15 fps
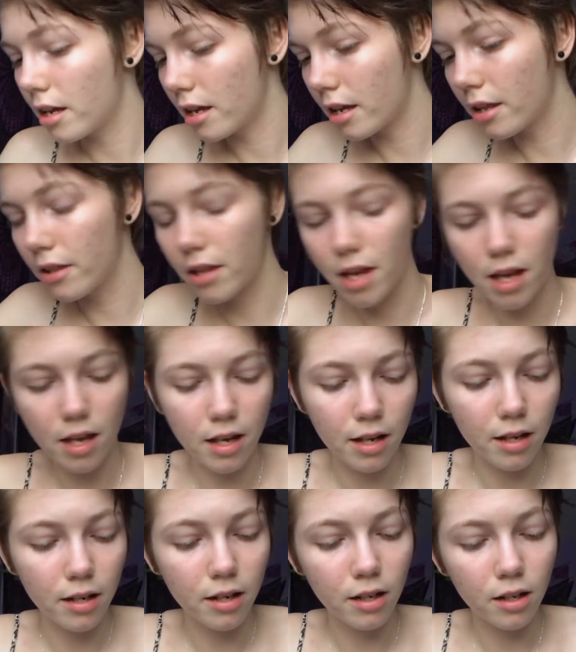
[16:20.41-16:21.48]
And
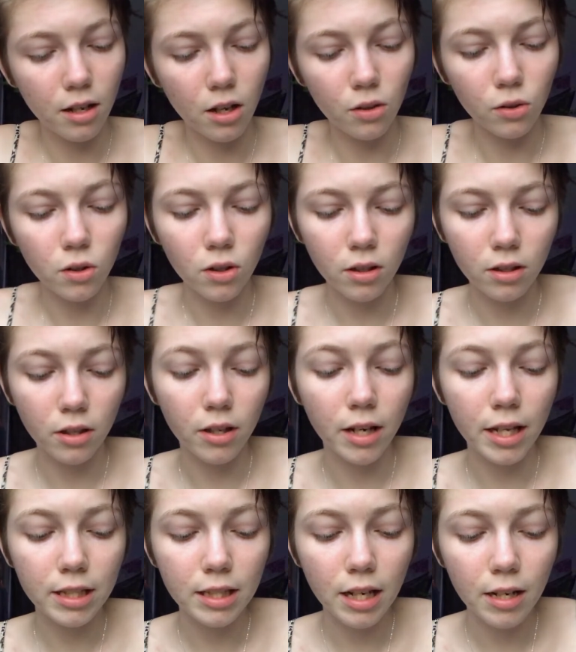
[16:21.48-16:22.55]
then the
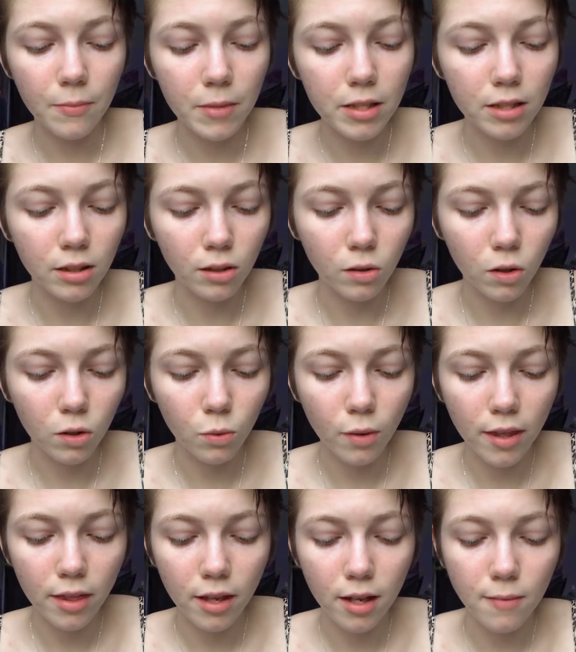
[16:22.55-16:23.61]
next item is Look
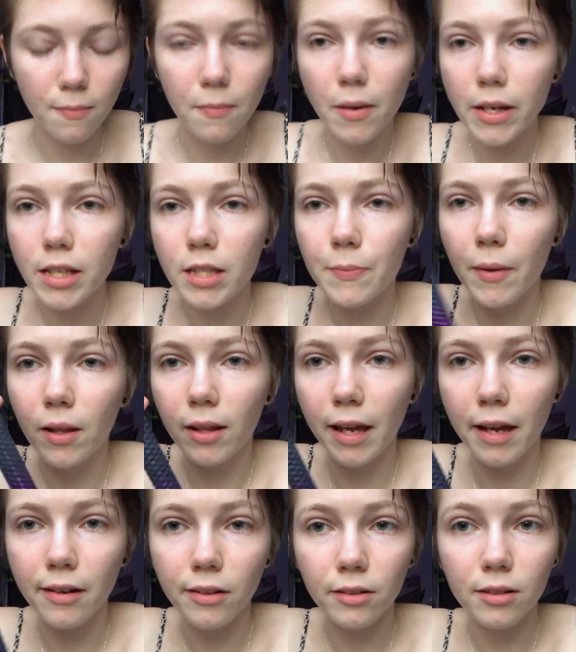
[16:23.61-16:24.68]
Within mini spell
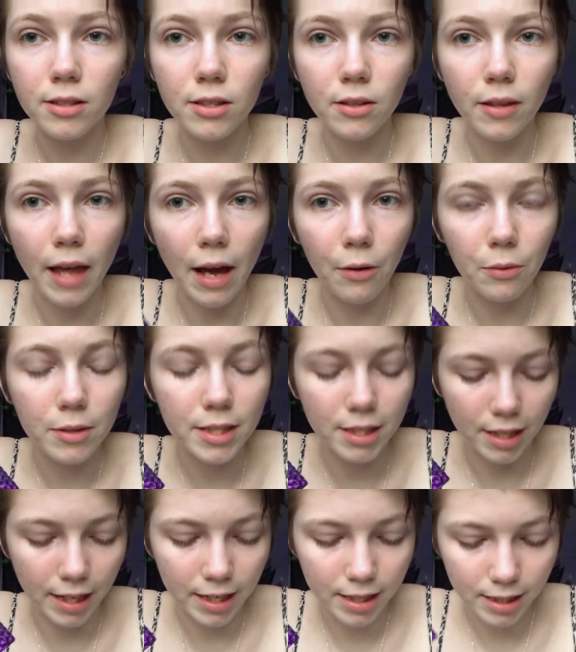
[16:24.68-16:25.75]
candle. So that was
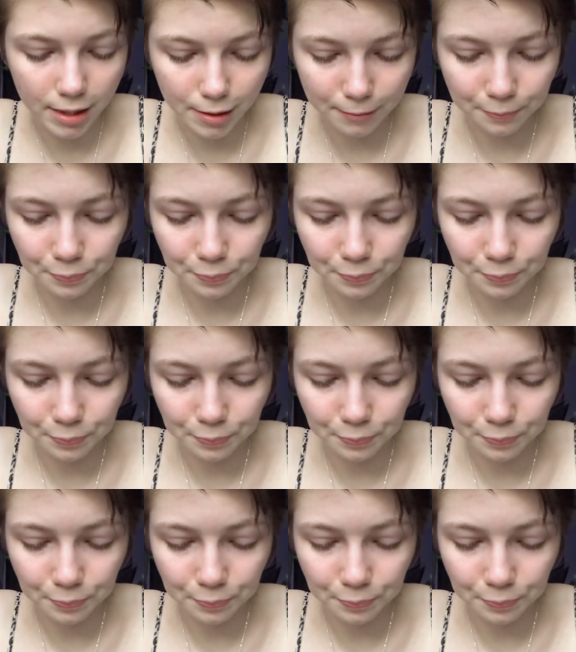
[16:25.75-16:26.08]
this.